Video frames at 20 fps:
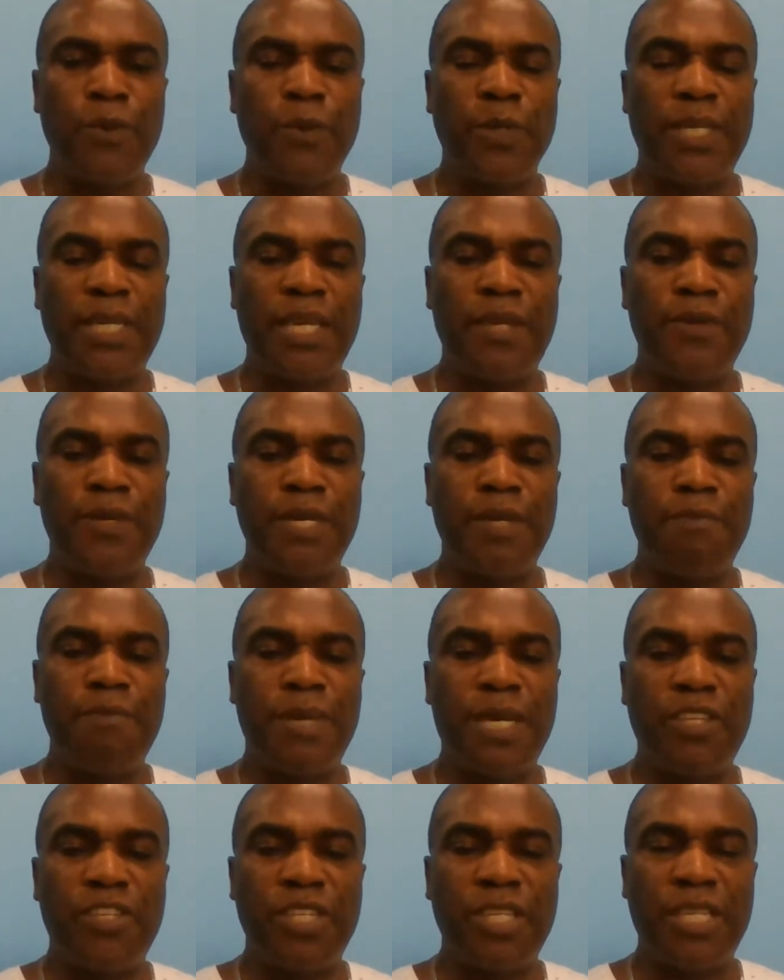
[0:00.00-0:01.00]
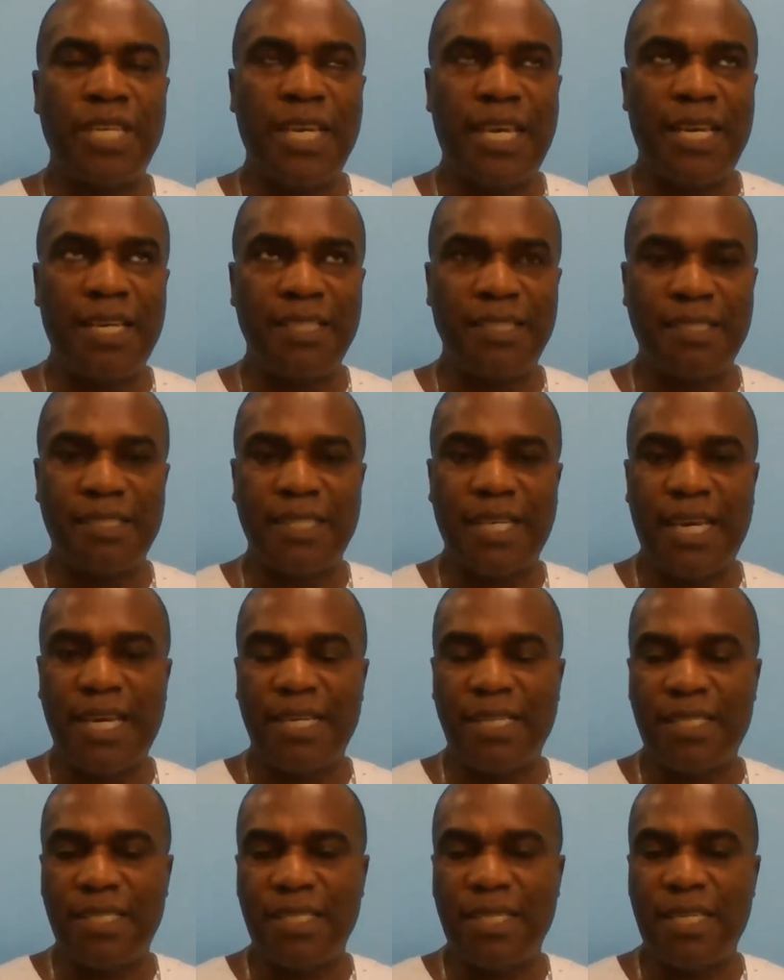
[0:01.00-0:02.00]
Can you imagine the
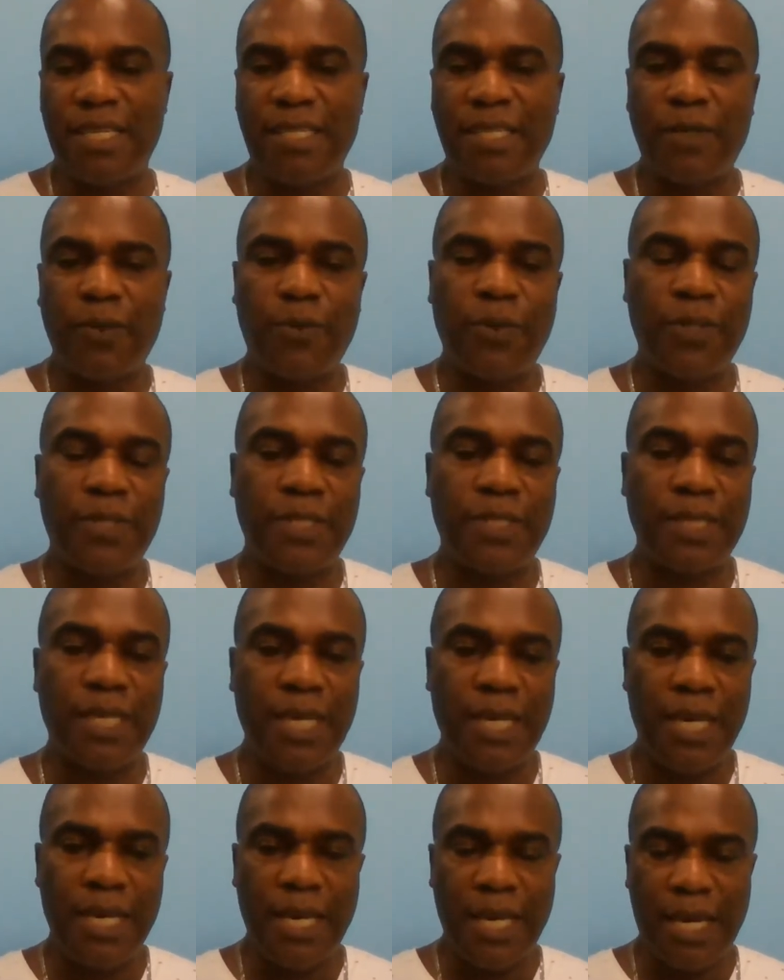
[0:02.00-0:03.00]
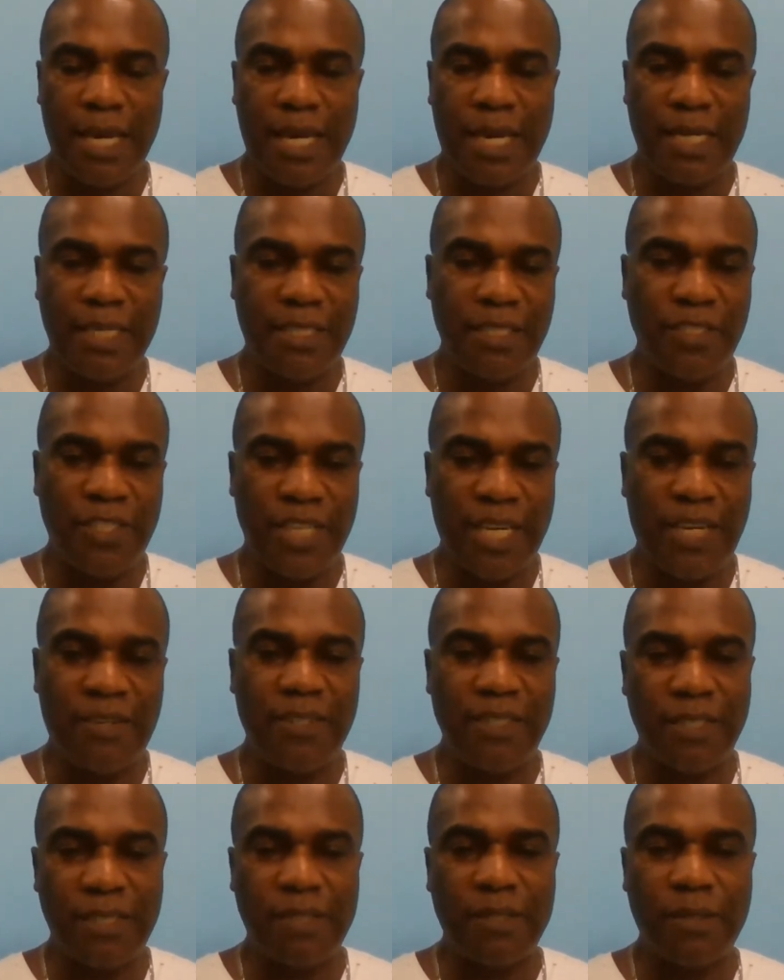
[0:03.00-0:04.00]
anxiety that there was at
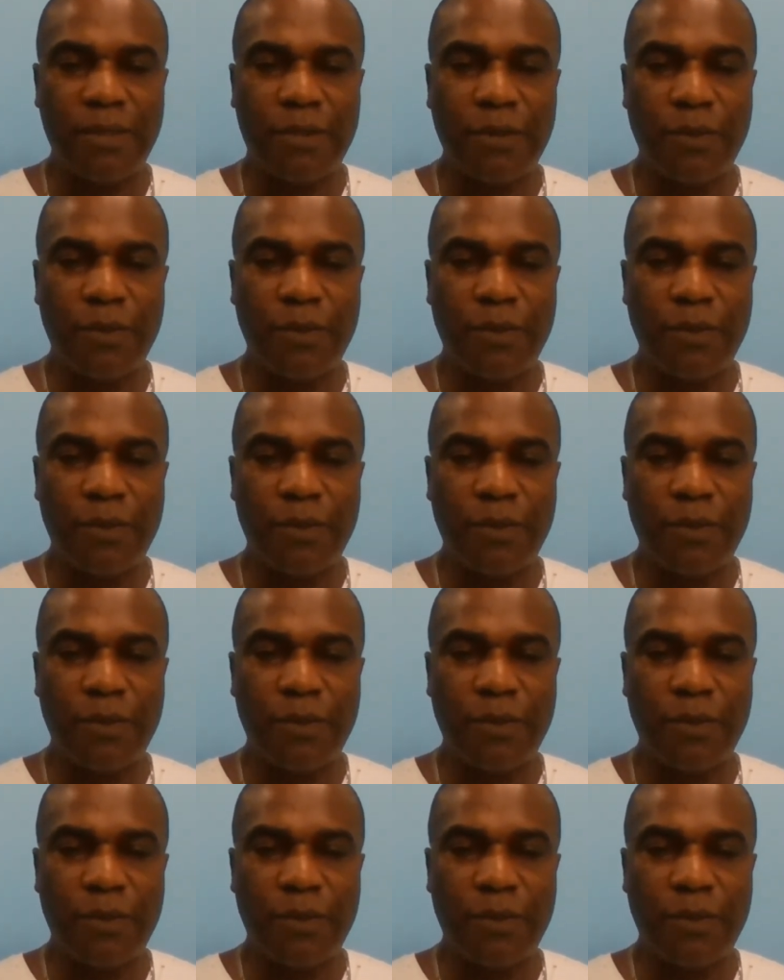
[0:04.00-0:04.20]
Jairus'